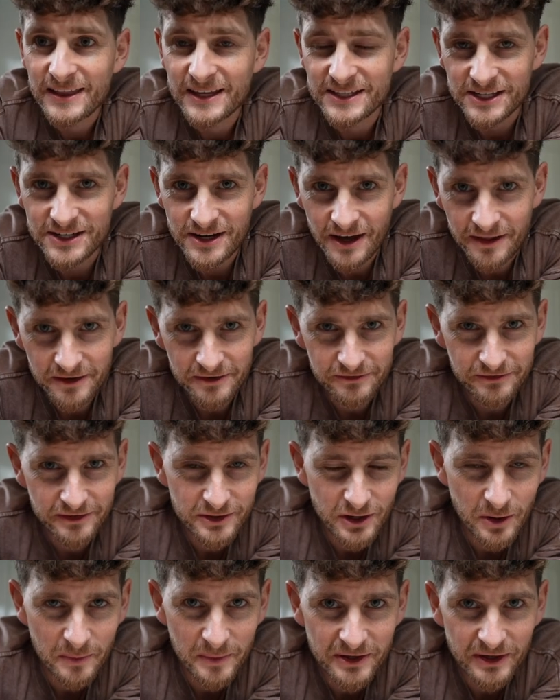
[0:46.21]
There's another
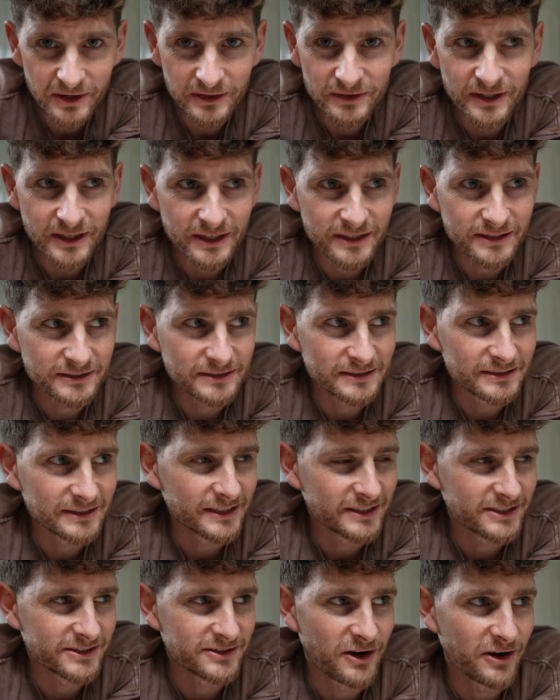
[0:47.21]
phenomenon that,
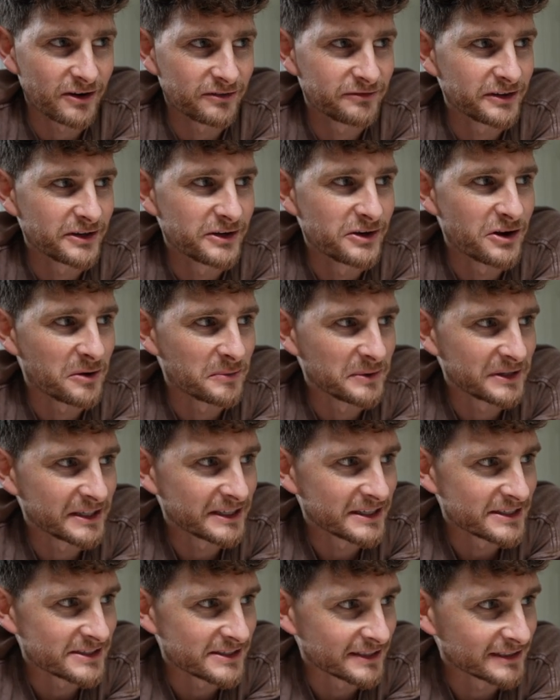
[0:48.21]
it's not a
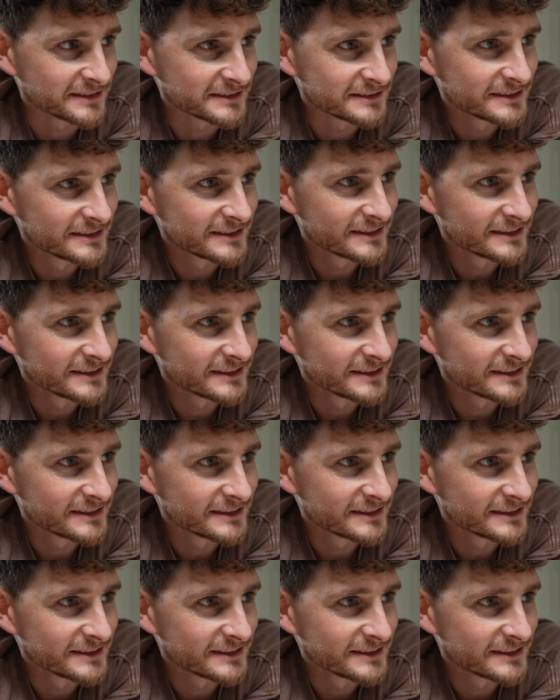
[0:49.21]
phenomenon, is it?